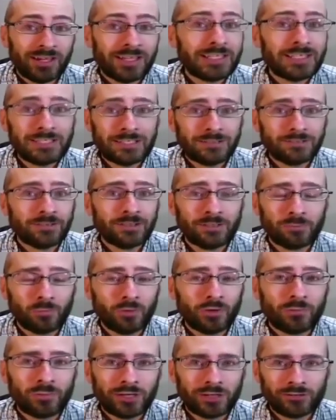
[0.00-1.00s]
tied in
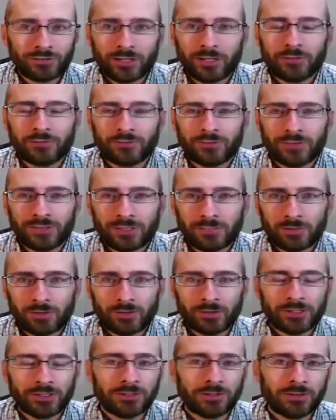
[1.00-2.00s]
one way or another to the
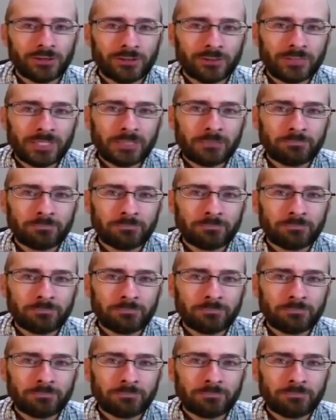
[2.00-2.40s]
American economy.